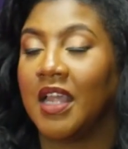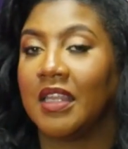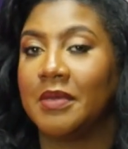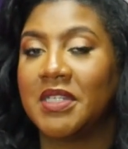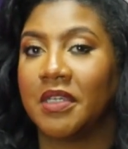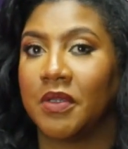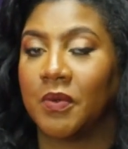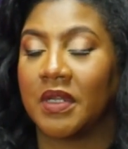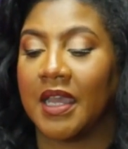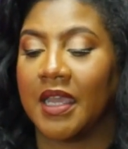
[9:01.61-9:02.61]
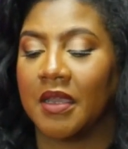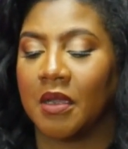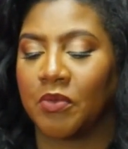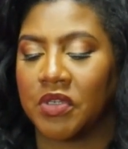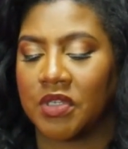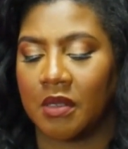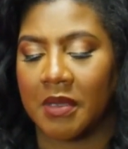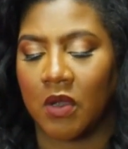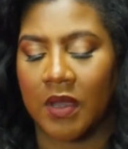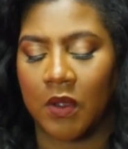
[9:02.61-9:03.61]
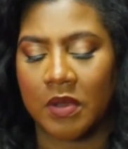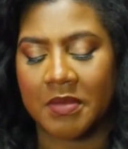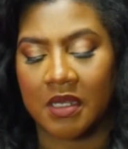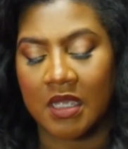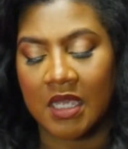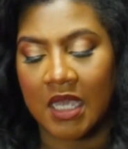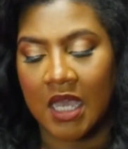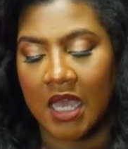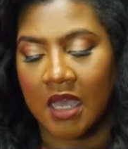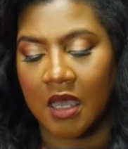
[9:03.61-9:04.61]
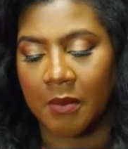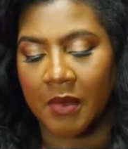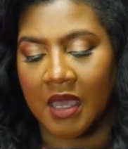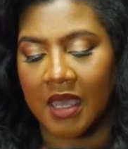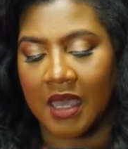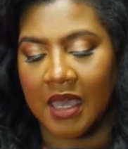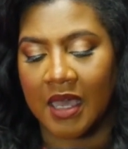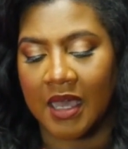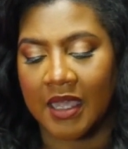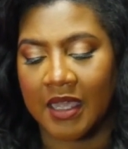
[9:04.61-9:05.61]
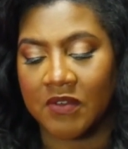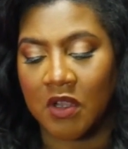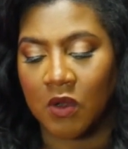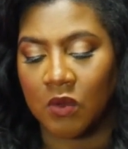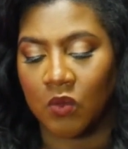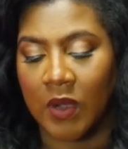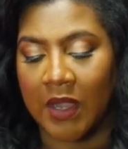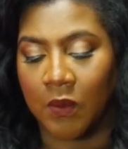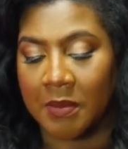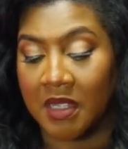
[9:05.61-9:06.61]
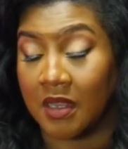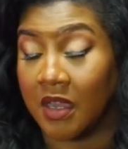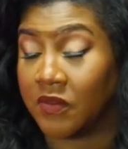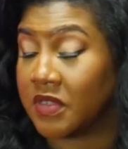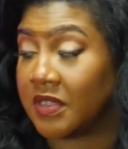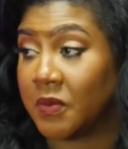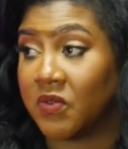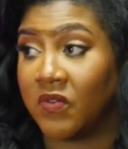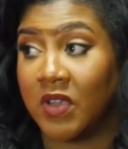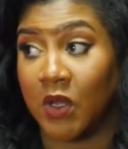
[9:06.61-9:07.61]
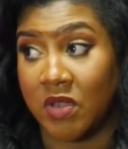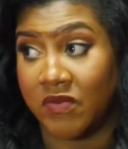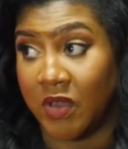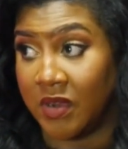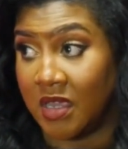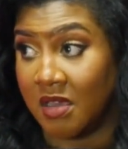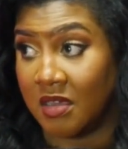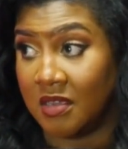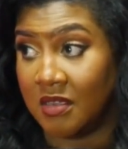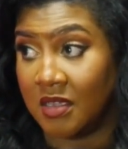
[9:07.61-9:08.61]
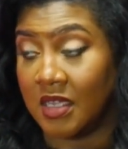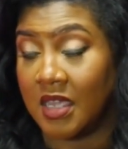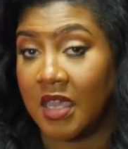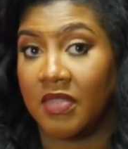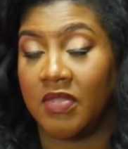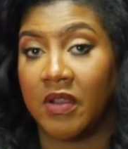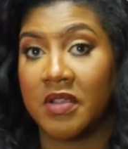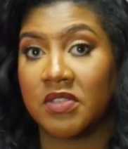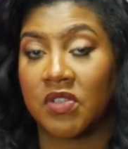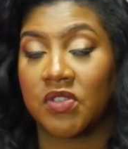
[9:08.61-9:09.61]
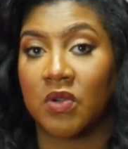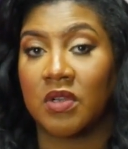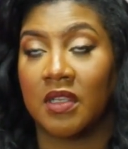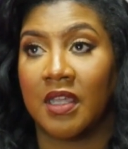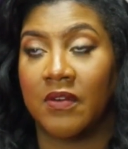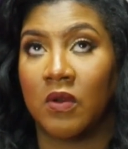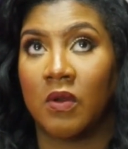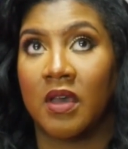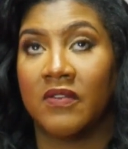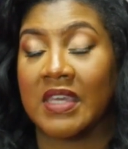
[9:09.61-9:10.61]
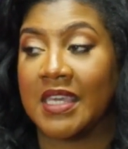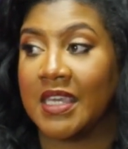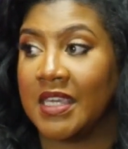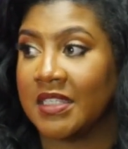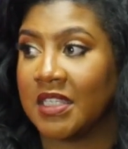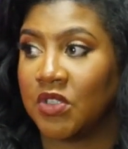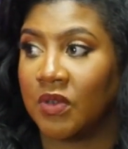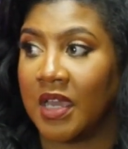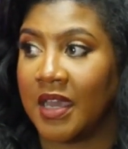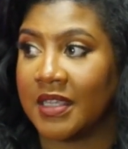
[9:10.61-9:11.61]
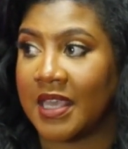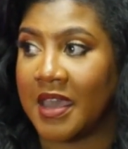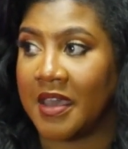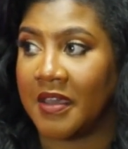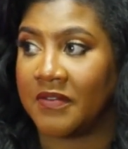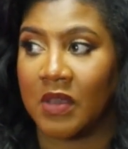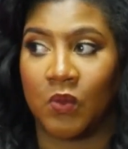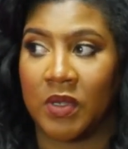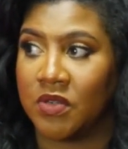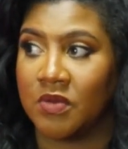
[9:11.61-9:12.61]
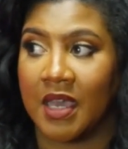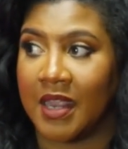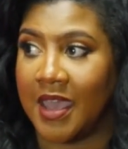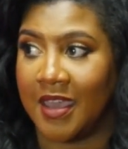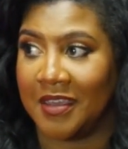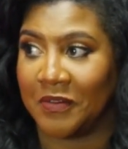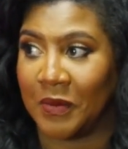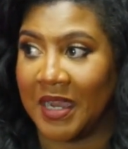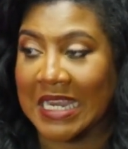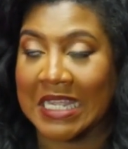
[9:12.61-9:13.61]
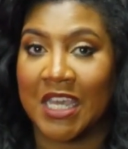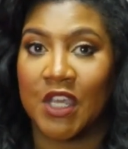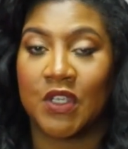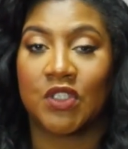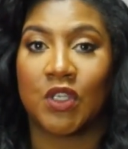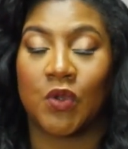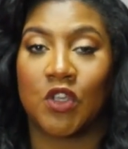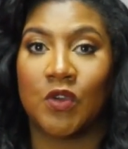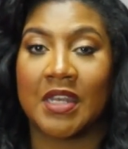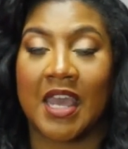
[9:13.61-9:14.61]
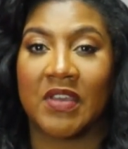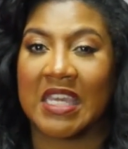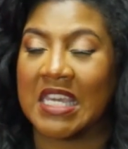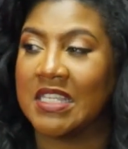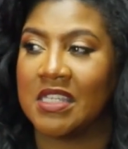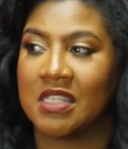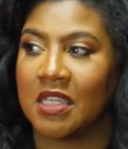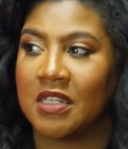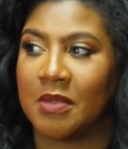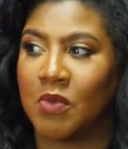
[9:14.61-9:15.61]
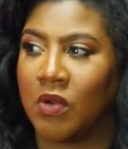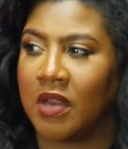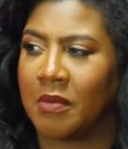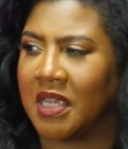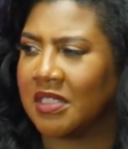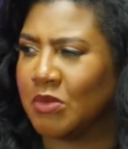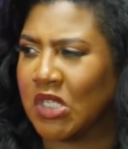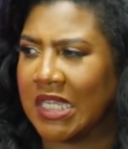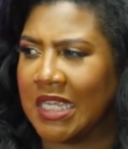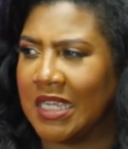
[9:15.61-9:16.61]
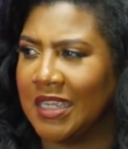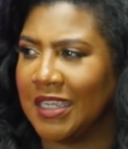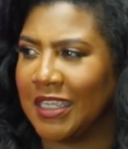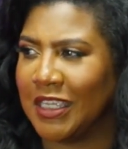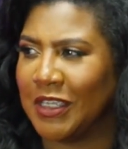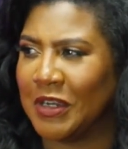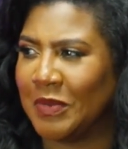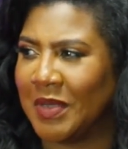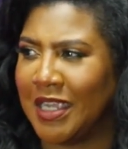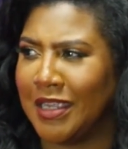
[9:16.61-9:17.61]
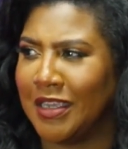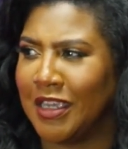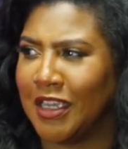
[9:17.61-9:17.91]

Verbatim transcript: Let me tell you what I appreciate about white women. Um, I have known white women ever since I was very, very young. There is a certain level of ease that you guys have that we do not have, right? So you can have an easy Sunday morning, make some tea, you know what I mean?